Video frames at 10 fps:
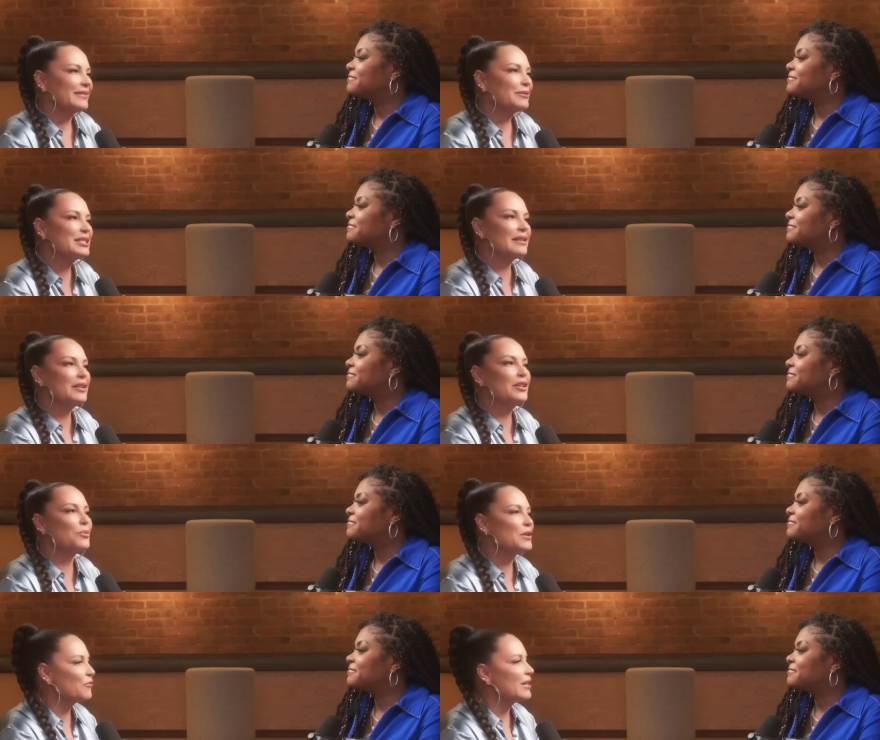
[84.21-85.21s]
Speaker 1: We, you know,
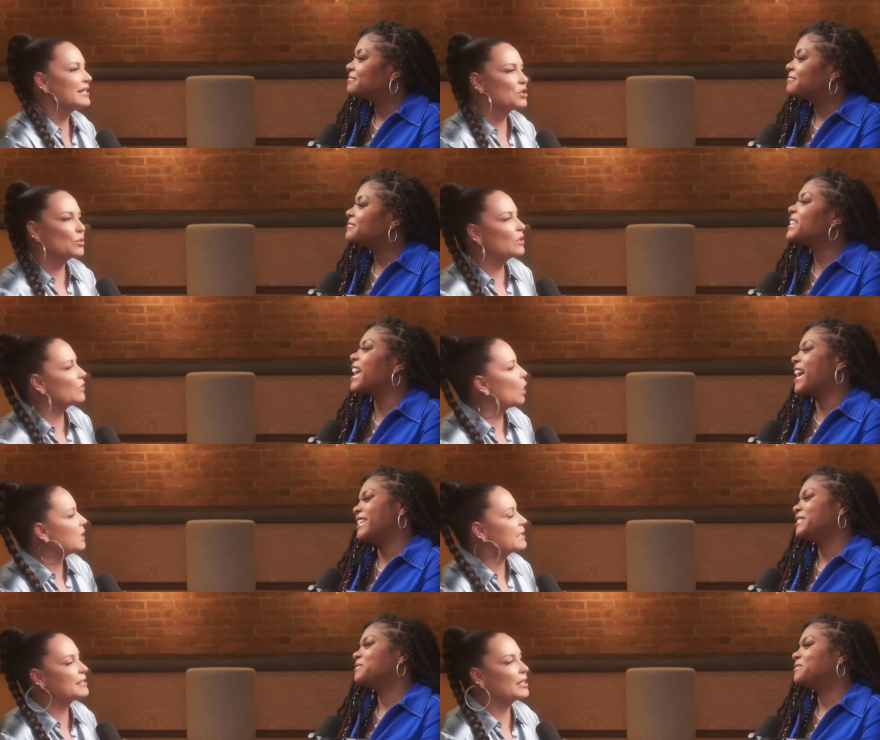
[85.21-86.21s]
we're friends, so we don't yeah.
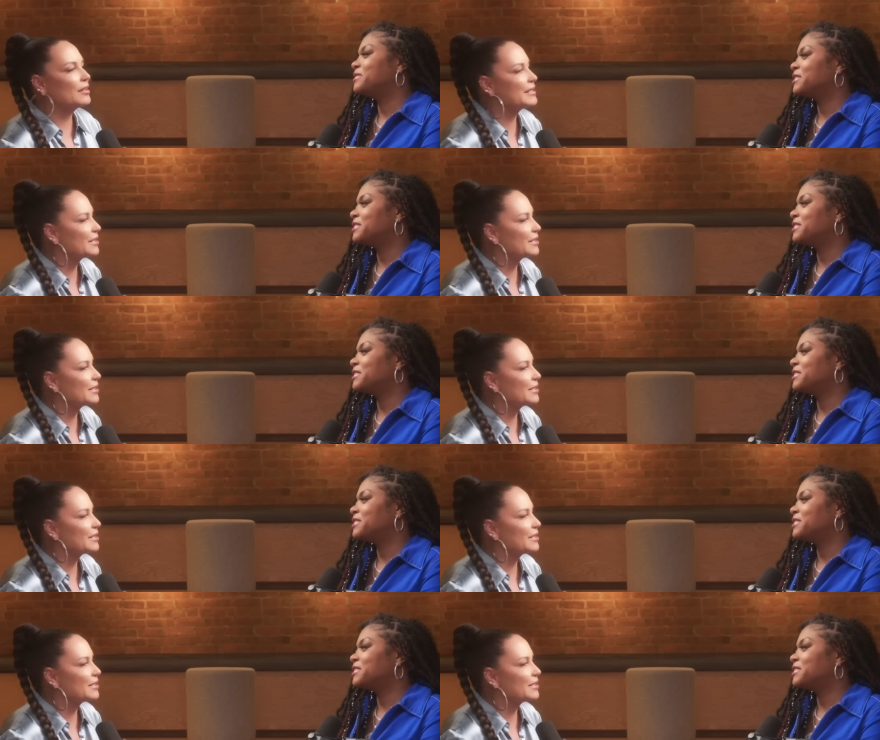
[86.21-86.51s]
necessarily